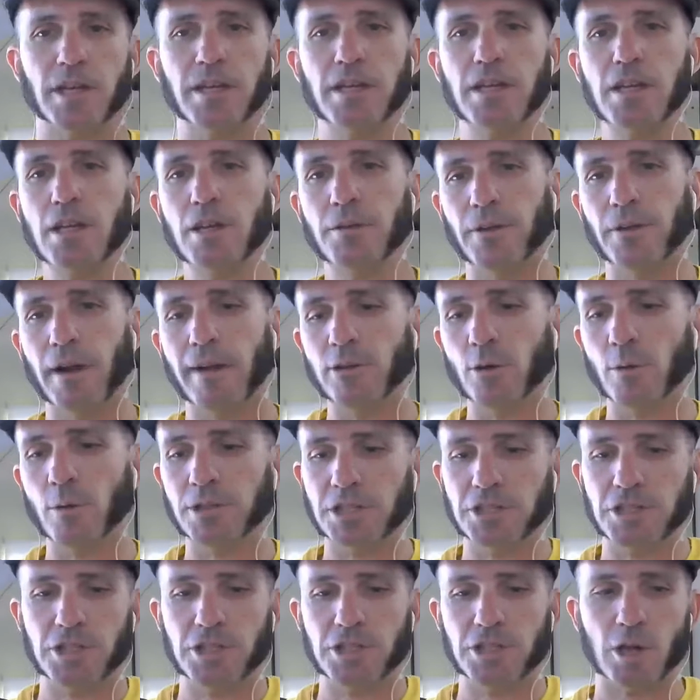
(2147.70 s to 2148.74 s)
for everyone to
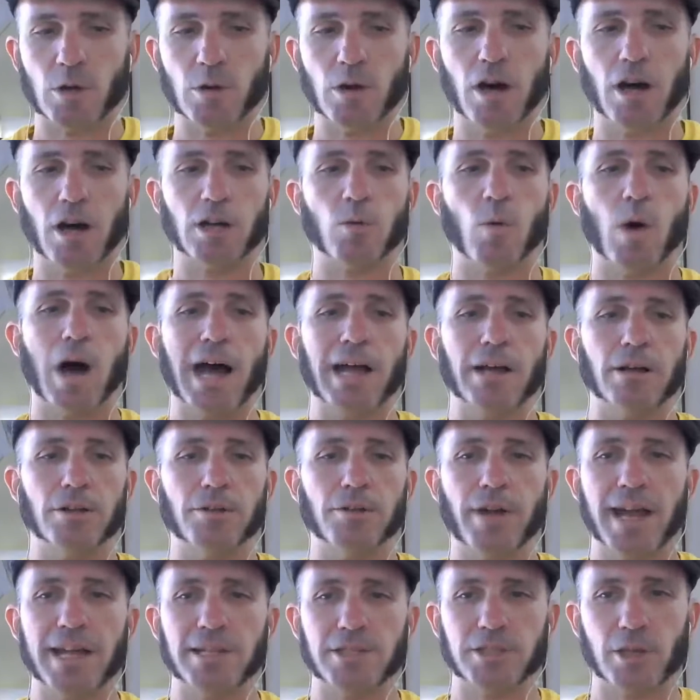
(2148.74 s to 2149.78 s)
just go hog wild, right?